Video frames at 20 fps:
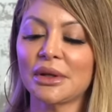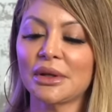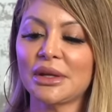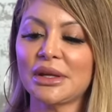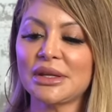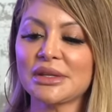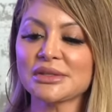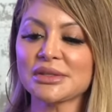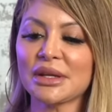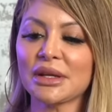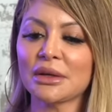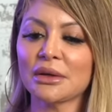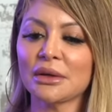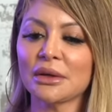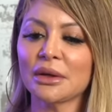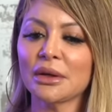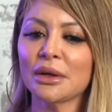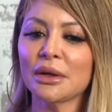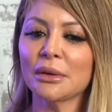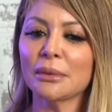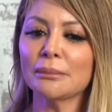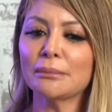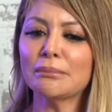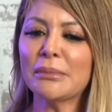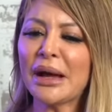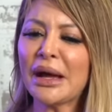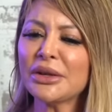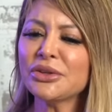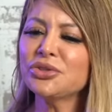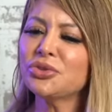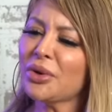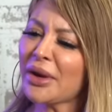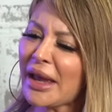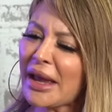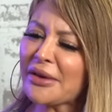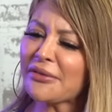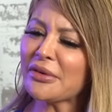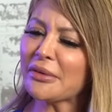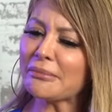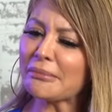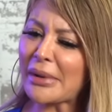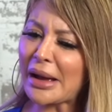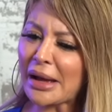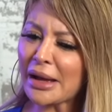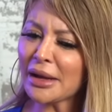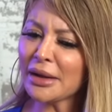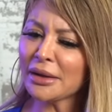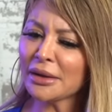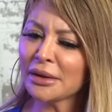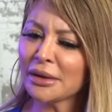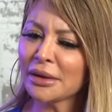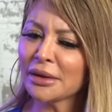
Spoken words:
he's like, ma, you have a ma?